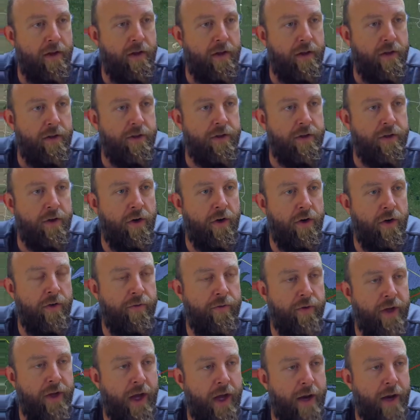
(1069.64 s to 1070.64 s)
So
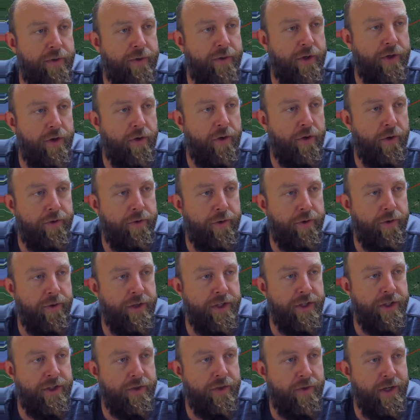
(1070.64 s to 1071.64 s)
if we happen to go through
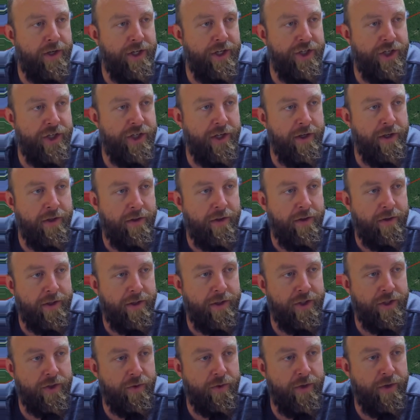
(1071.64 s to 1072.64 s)
this region
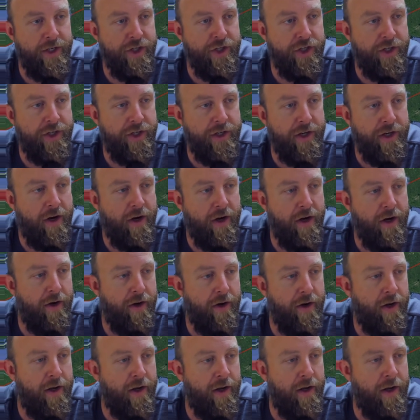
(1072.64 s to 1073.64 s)

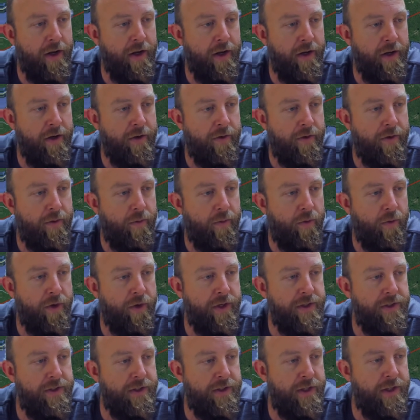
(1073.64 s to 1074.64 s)
here, and what
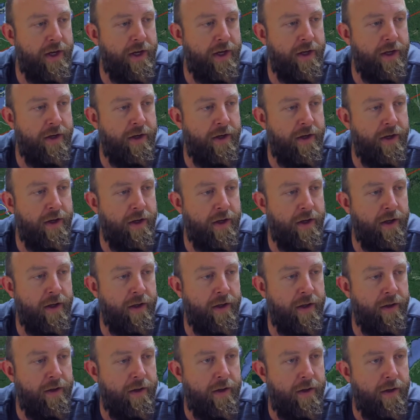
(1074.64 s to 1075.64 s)
is
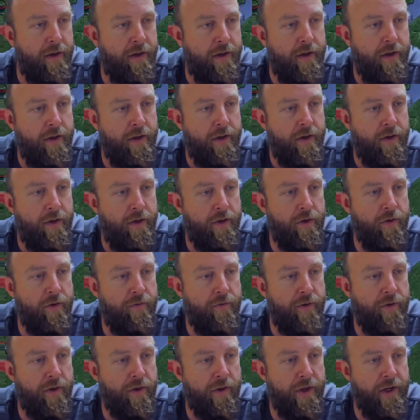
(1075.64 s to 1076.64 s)
that,
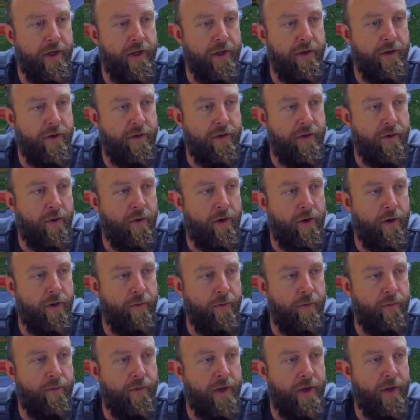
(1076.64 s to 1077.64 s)
Newfoundland,
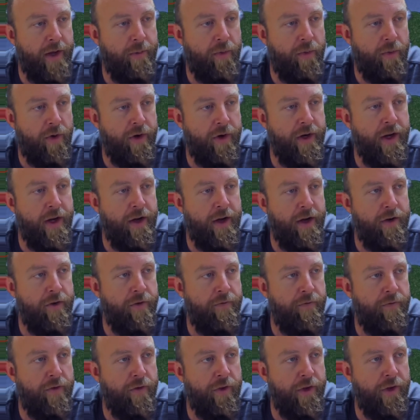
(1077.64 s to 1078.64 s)
or that part, yeah,
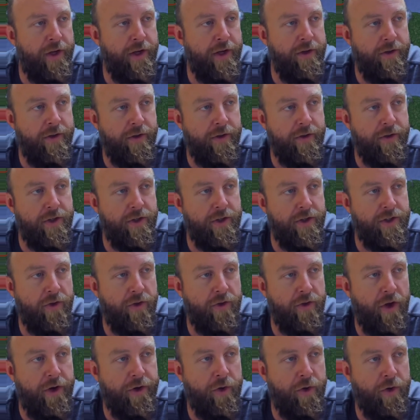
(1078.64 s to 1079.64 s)
Newfoundland, there's a
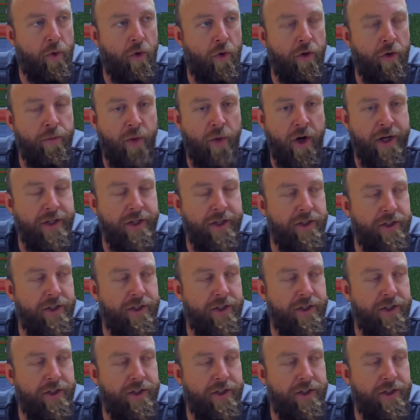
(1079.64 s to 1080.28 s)
lot of gold mines